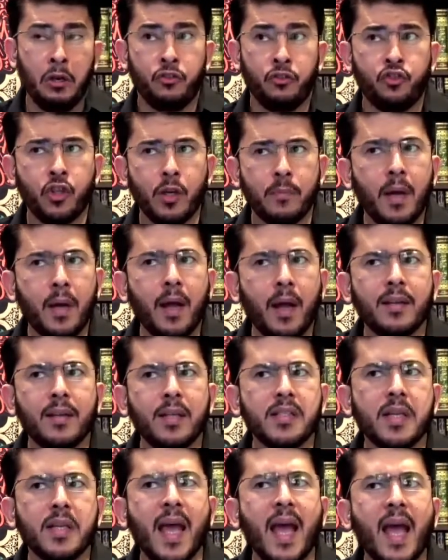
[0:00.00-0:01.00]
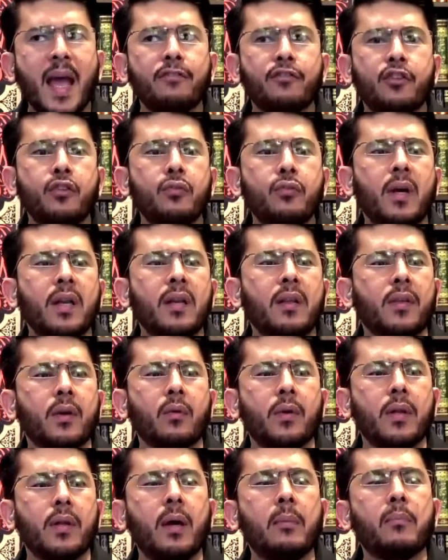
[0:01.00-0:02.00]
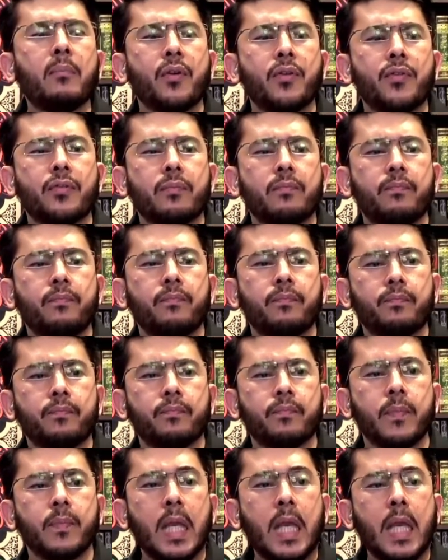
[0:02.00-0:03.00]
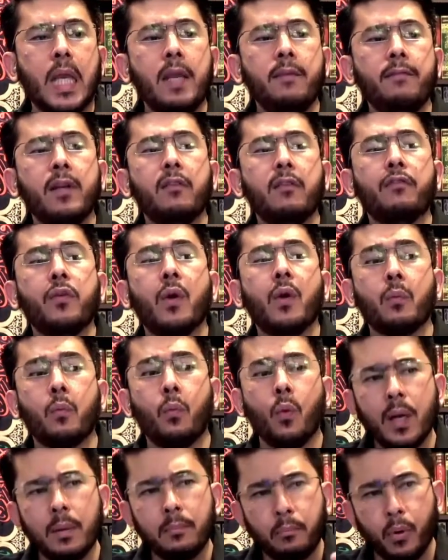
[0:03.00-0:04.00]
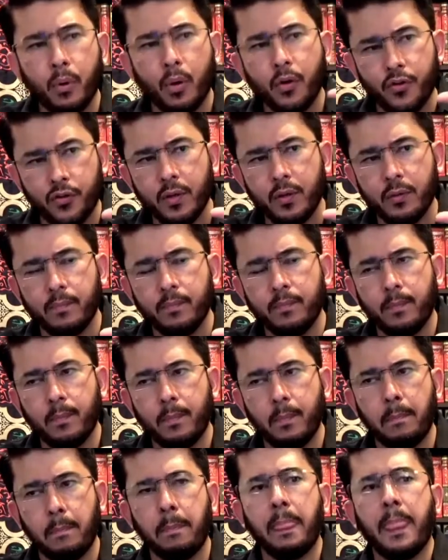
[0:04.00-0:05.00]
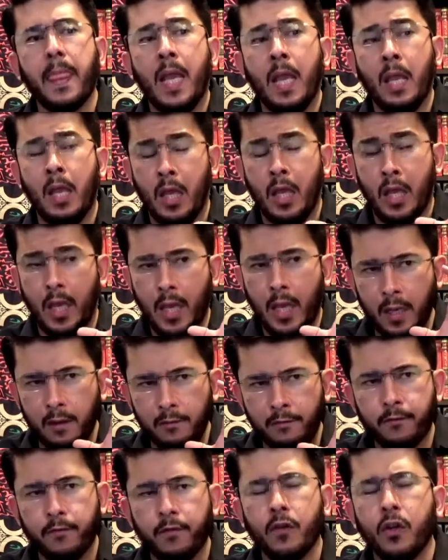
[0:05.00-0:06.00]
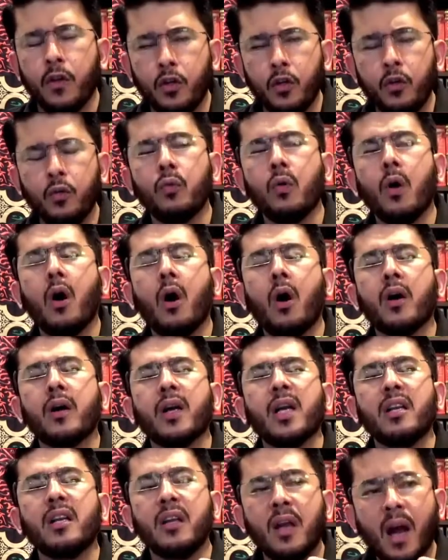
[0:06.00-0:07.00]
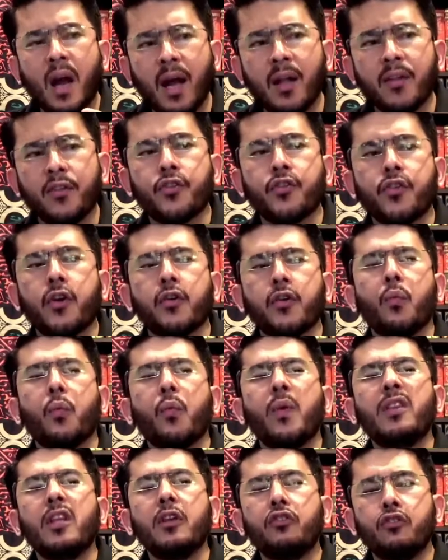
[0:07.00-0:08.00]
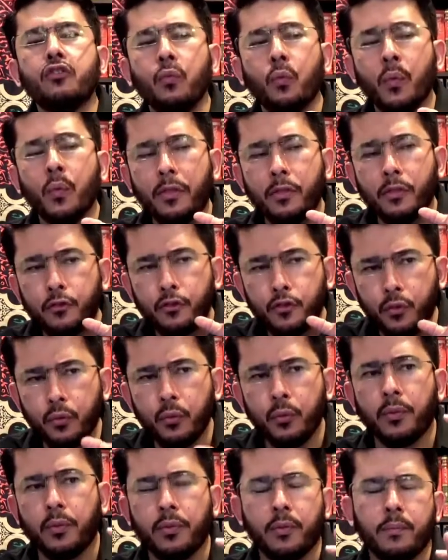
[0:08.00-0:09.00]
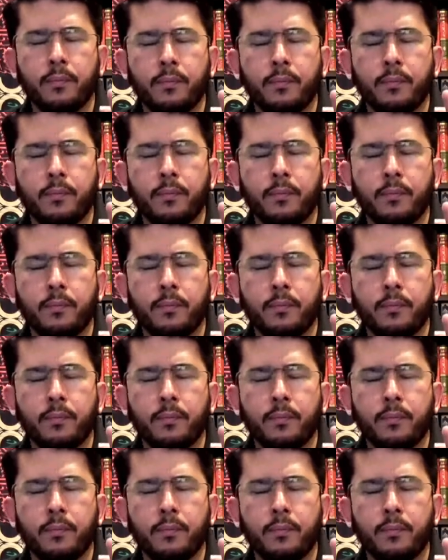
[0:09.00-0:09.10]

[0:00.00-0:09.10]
Jama'ah doesn't have to do anything with numbers. Even if you're one person, if you are in concert with truth,